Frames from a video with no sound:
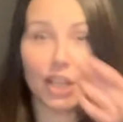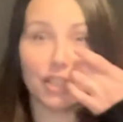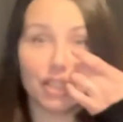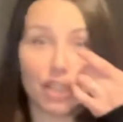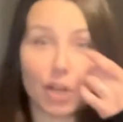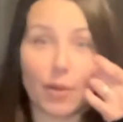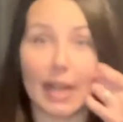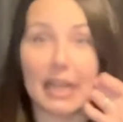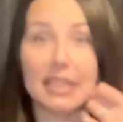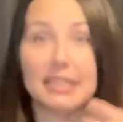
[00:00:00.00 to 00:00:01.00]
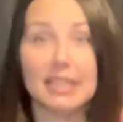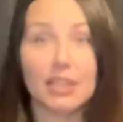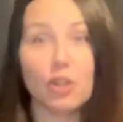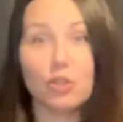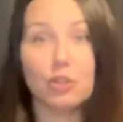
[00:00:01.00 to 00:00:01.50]
So I did
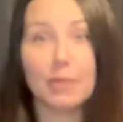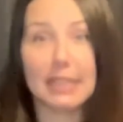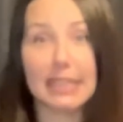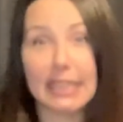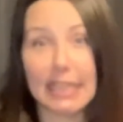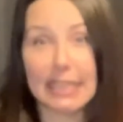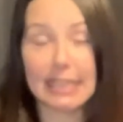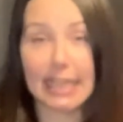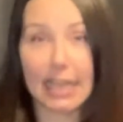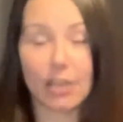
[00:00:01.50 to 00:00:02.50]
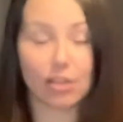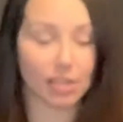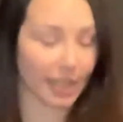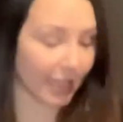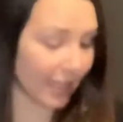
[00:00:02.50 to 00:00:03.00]
go to an estate sale
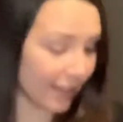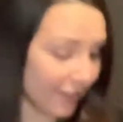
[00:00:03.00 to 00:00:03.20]
and